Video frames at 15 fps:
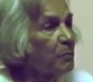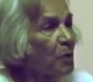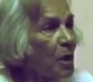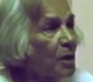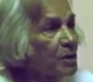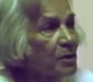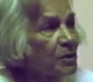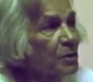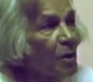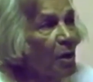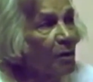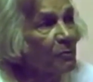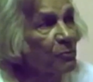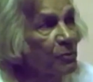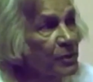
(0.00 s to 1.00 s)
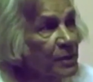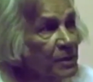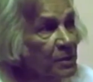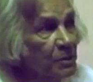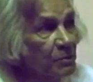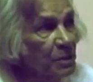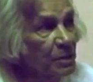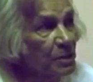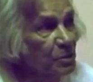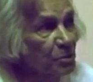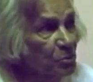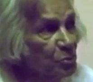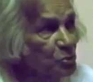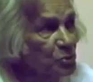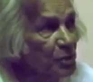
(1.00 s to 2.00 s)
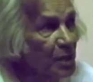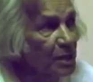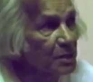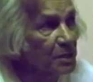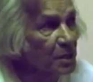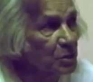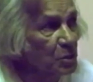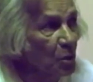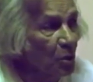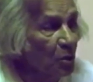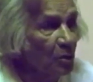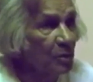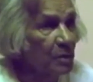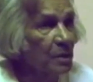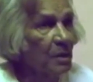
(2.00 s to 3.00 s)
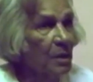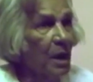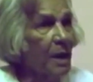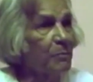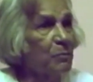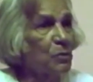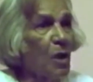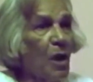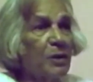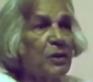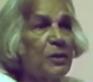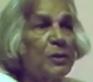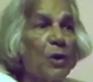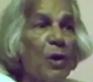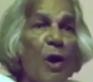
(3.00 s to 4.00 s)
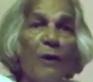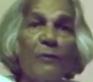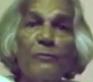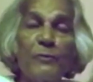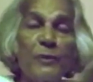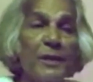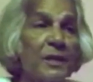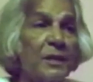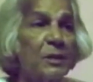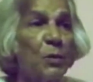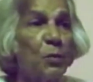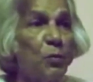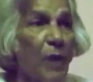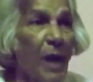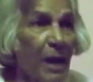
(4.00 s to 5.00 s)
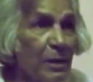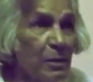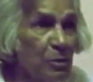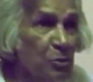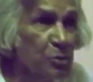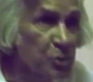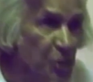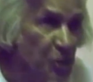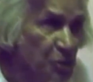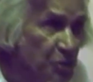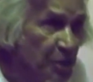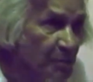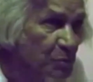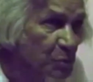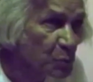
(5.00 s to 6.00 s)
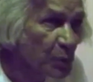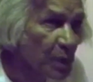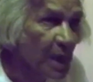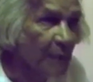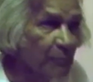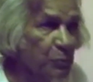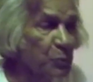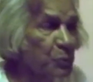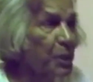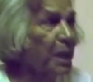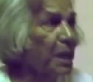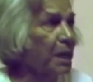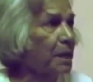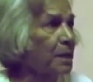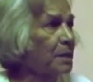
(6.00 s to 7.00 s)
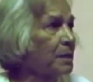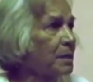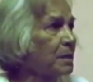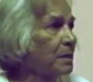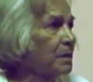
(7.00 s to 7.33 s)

I am not in conflict with this society at all. I am not in conflict with the value systems we have today.